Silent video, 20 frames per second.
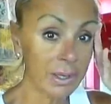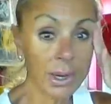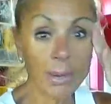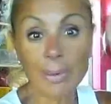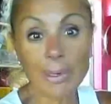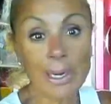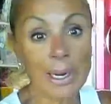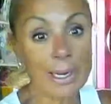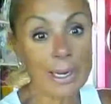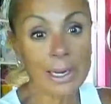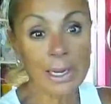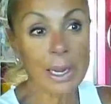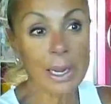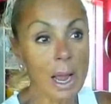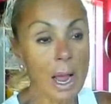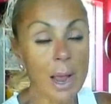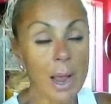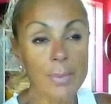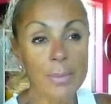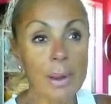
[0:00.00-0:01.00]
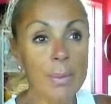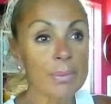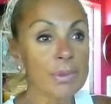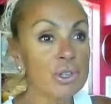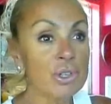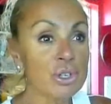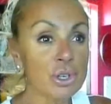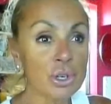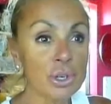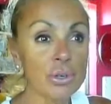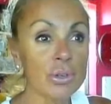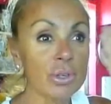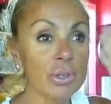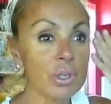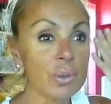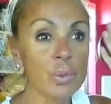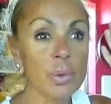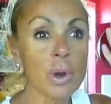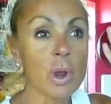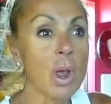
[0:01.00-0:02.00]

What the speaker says: I mean, I'm sure there's